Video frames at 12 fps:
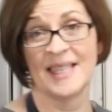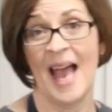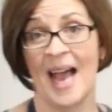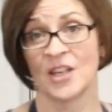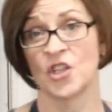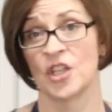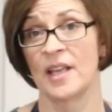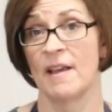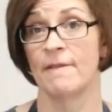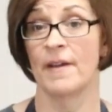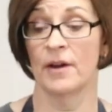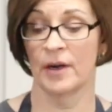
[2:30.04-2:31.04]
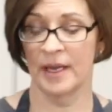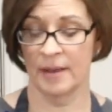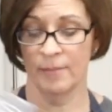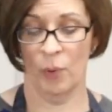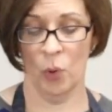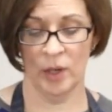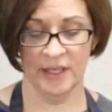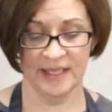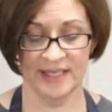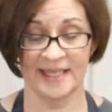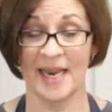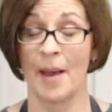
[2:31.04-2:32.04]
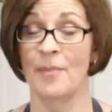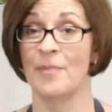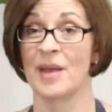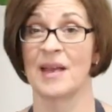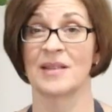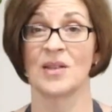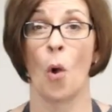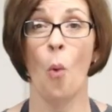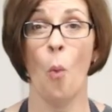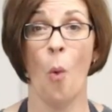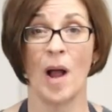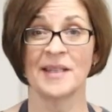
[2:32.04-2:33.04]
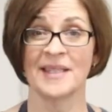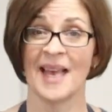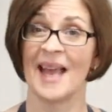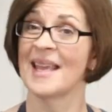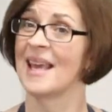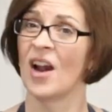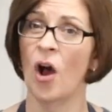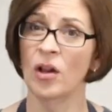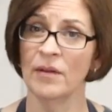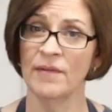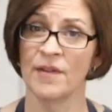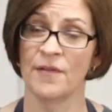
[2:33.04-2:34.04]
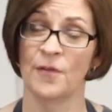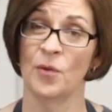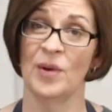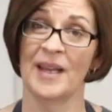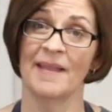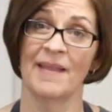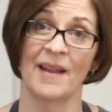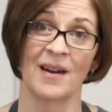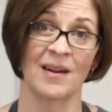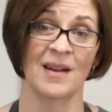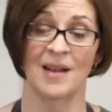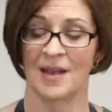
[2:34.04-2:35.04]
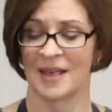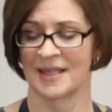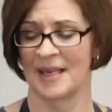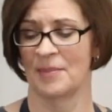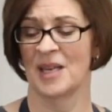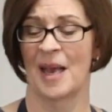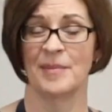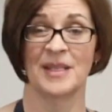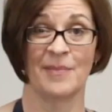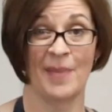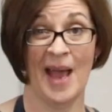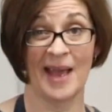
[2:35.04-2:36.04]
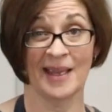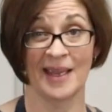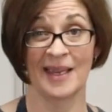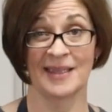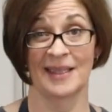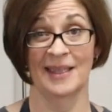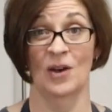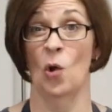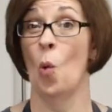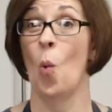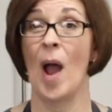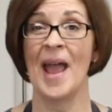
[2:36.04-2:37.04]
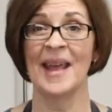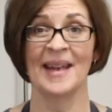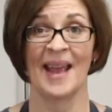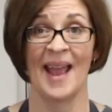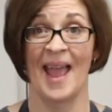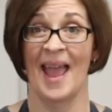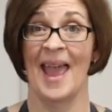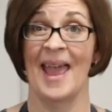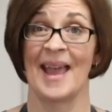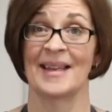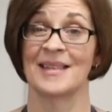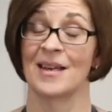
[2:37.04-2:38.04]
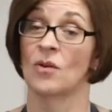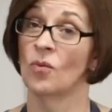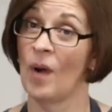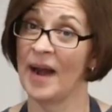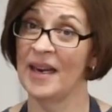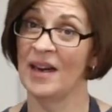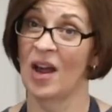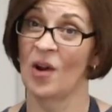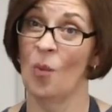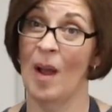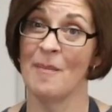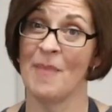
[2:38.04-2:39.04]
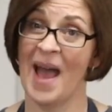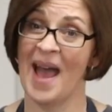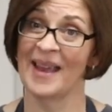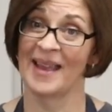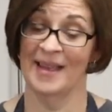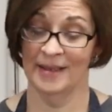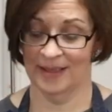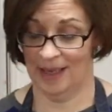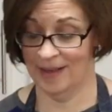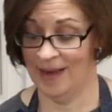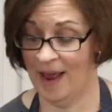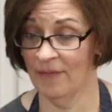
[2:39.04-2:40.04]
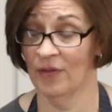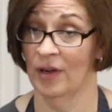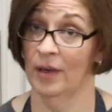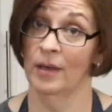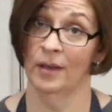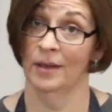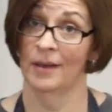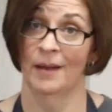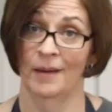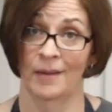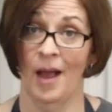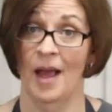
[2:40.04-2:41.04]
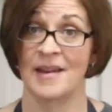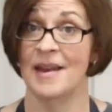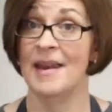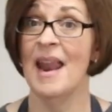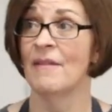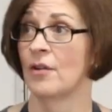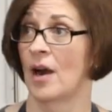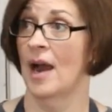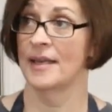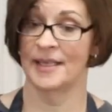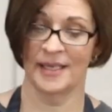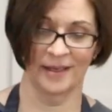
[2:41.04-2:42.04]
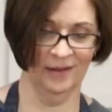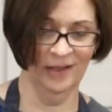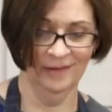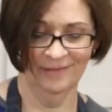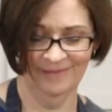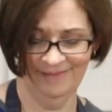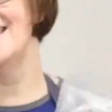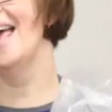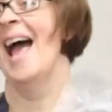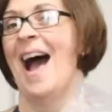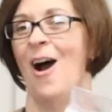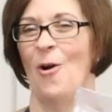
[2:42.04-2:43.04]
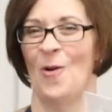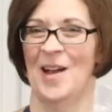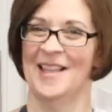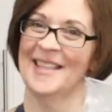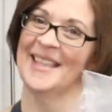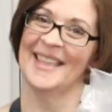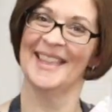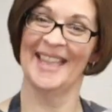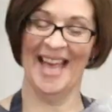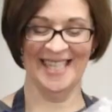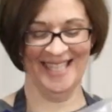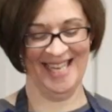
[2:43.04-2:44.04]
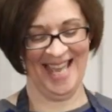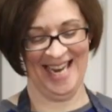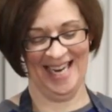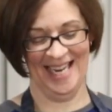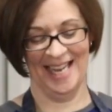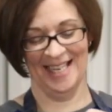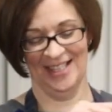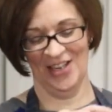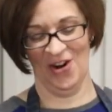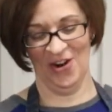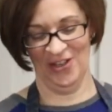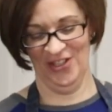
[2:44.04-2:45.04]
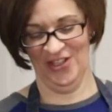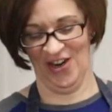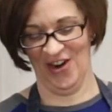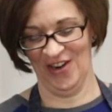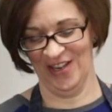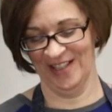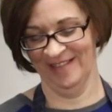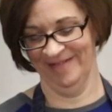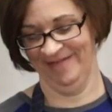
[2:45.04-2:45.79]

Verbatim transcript: is actually a very important step because once I get all of the food in there, sometimes the bag gets a little wet and writing on a wet bag is never, never ideal. Now, let's get it into our jar.